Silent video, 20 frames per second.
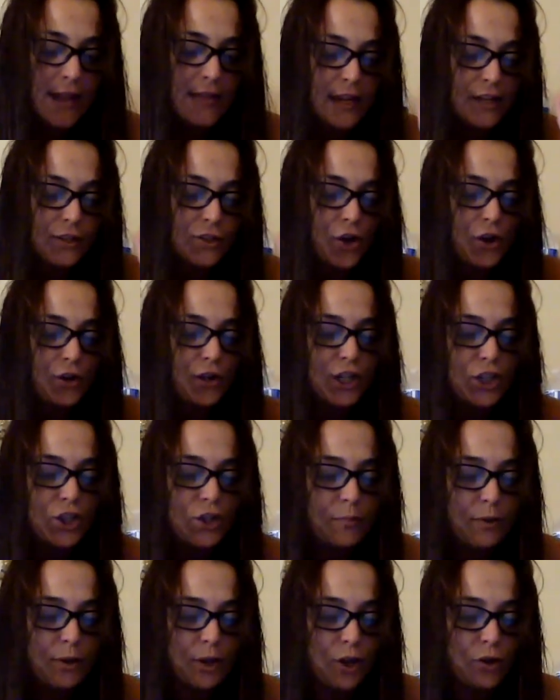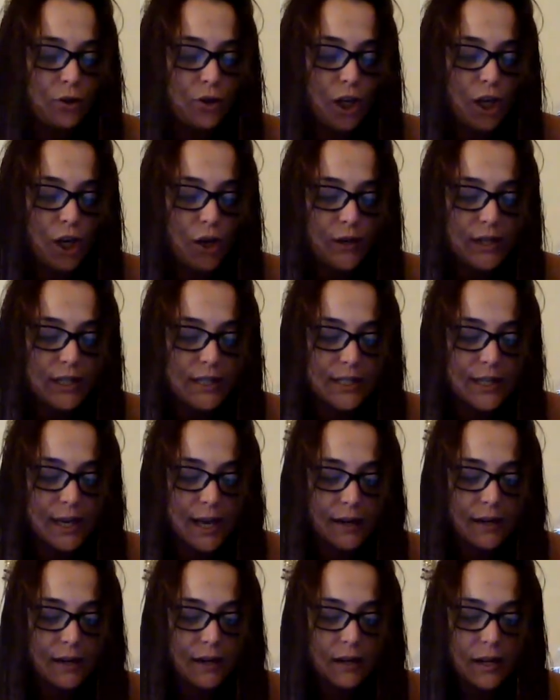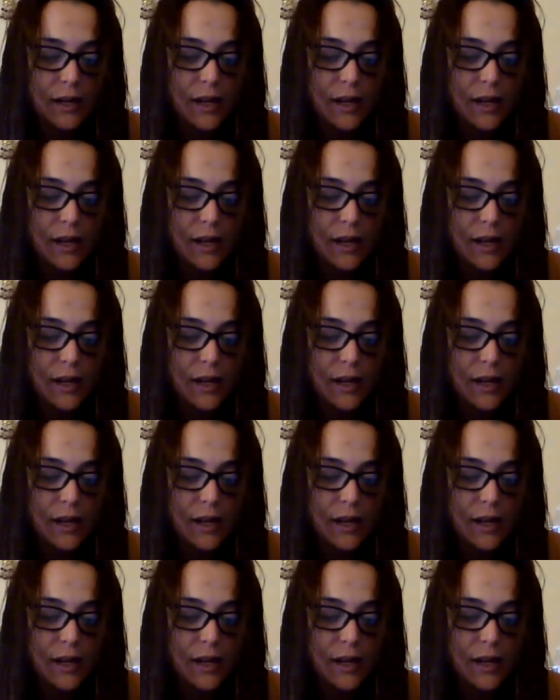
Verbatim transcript: Then turning to Pinocchio, he said,